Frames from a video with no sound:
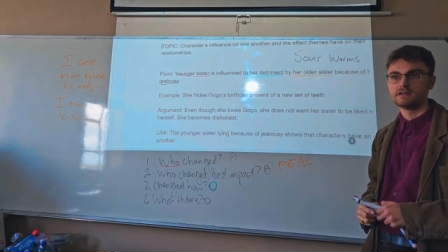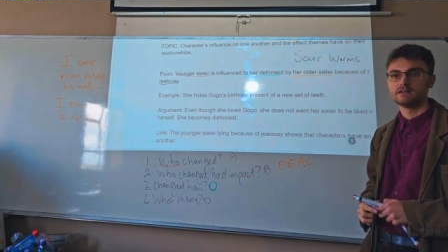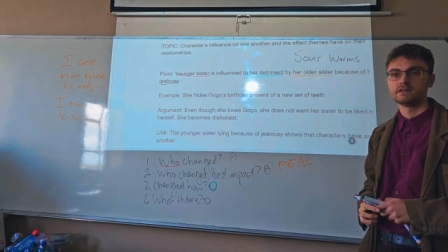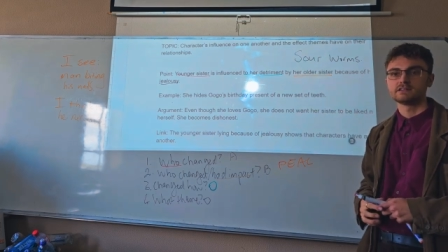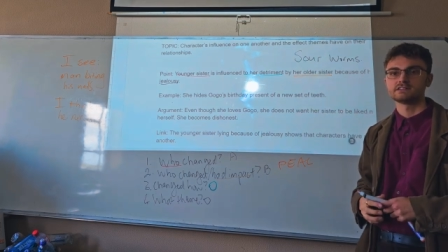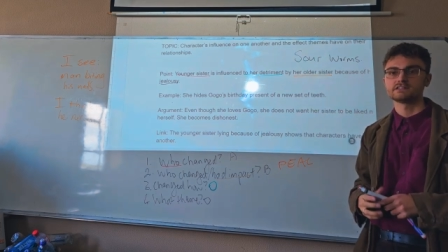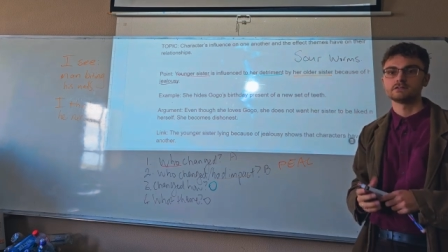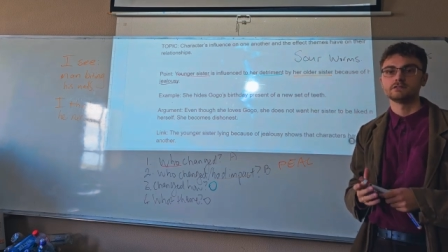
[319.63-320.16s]

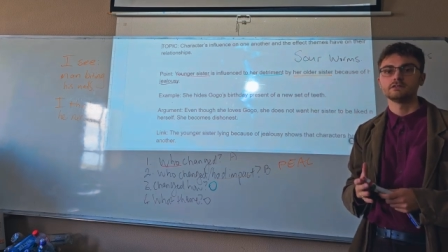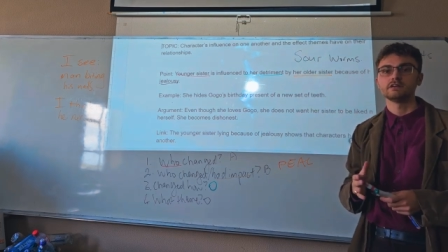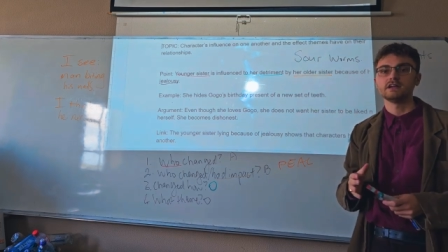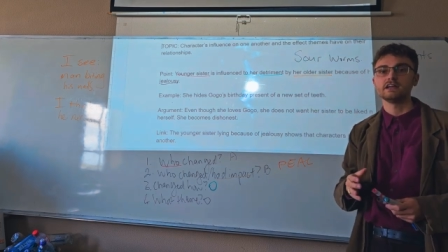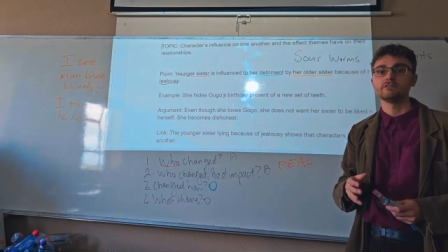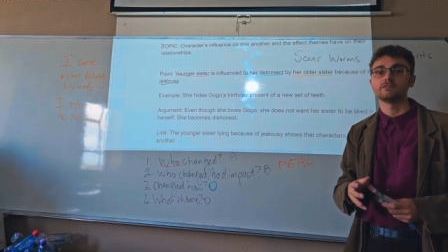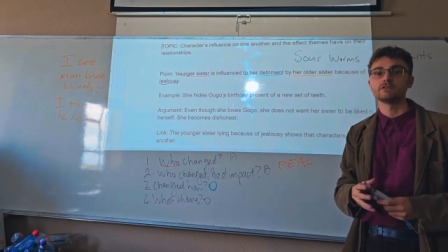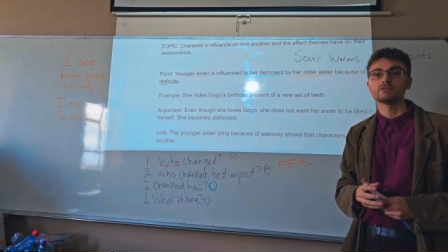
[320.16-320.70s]
So
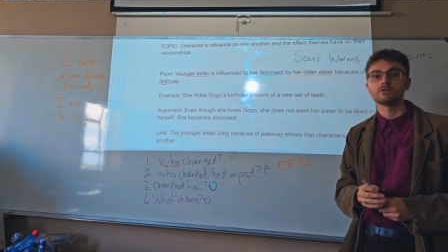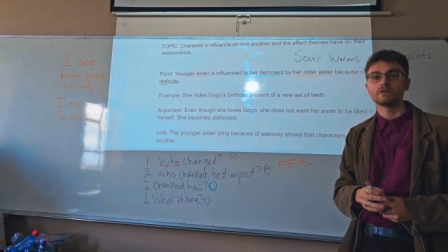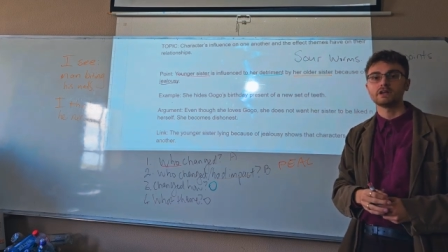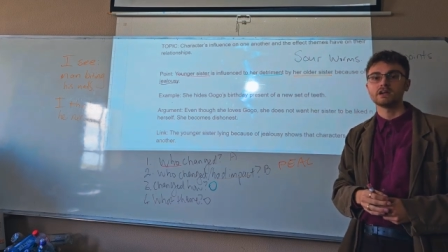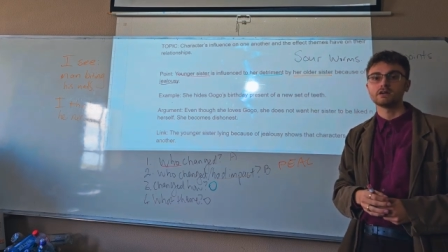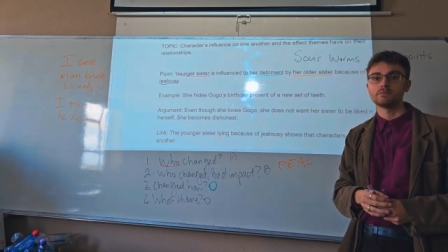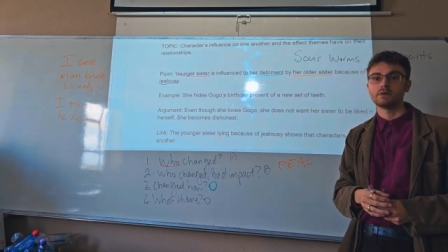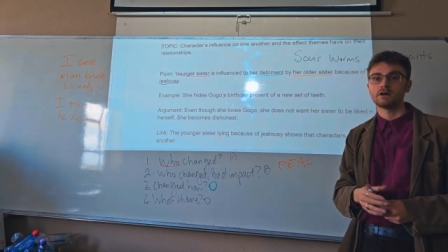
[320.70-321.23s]
if we're talking
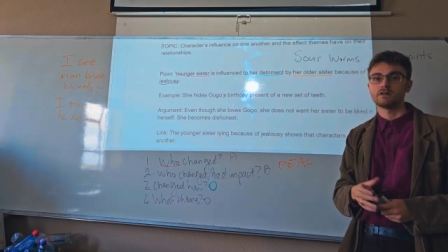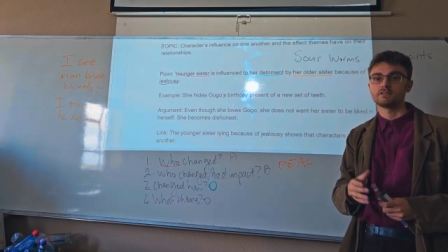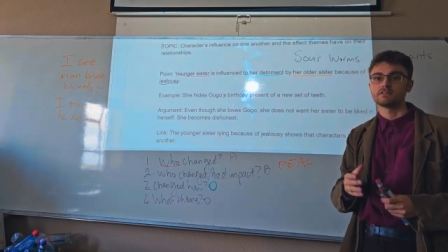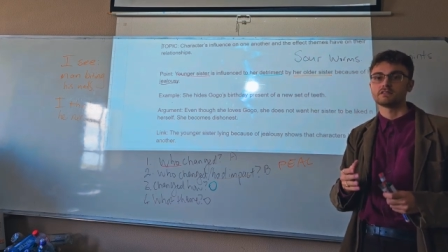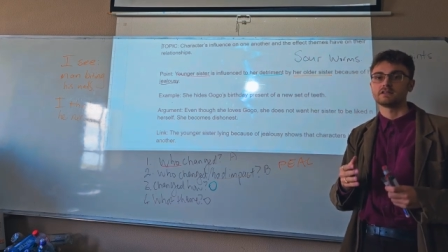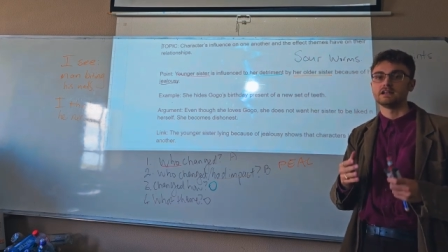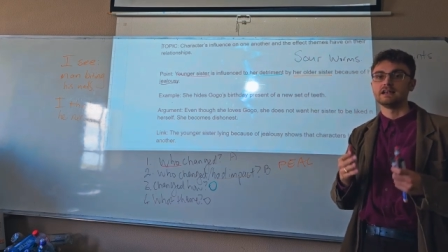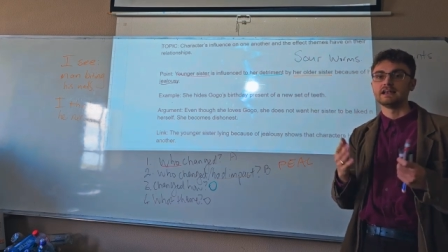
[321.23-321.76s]
about
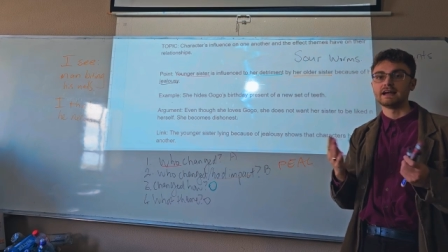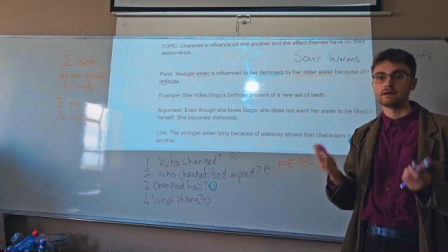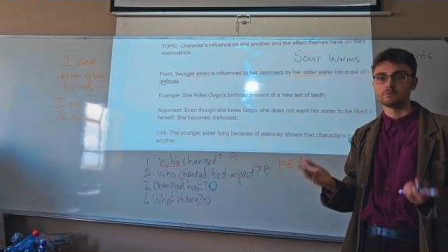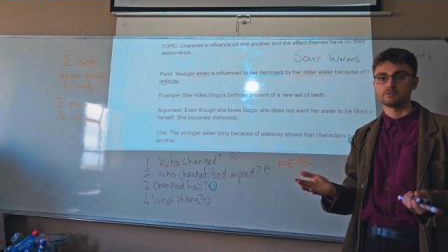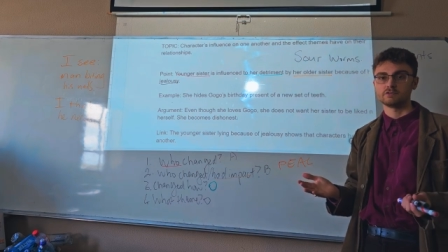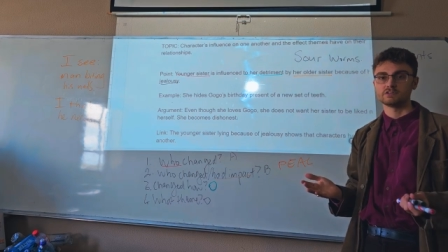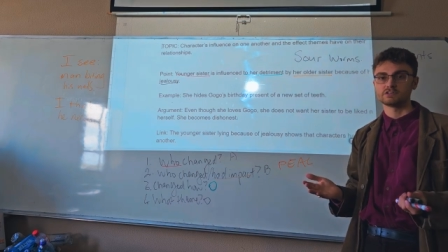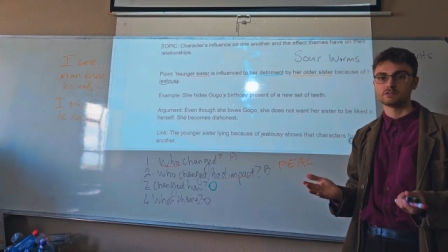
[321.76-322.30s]
lamb
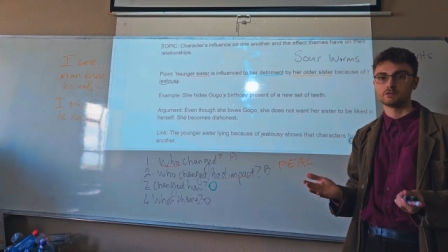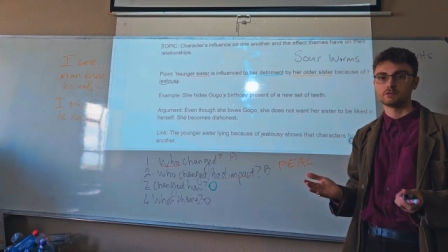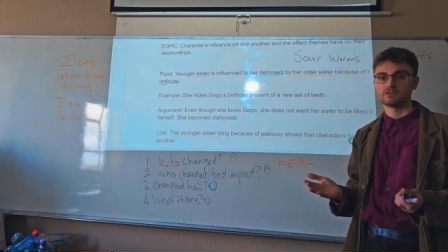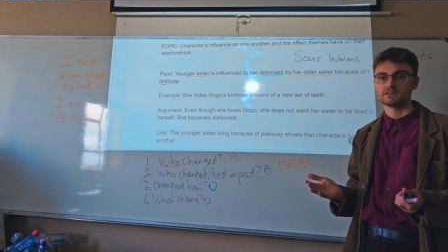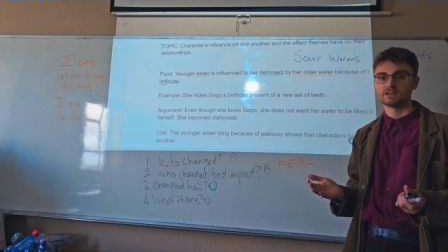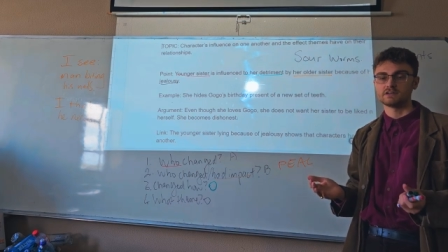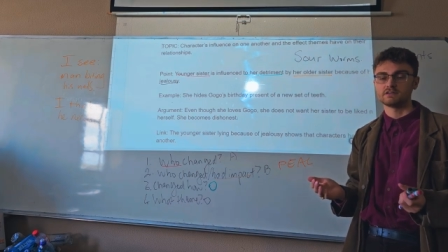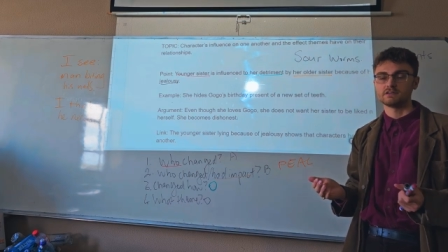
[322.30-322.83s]
to
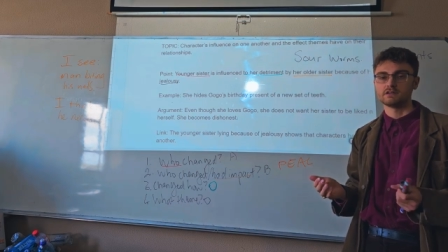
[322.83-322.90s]
slaughter,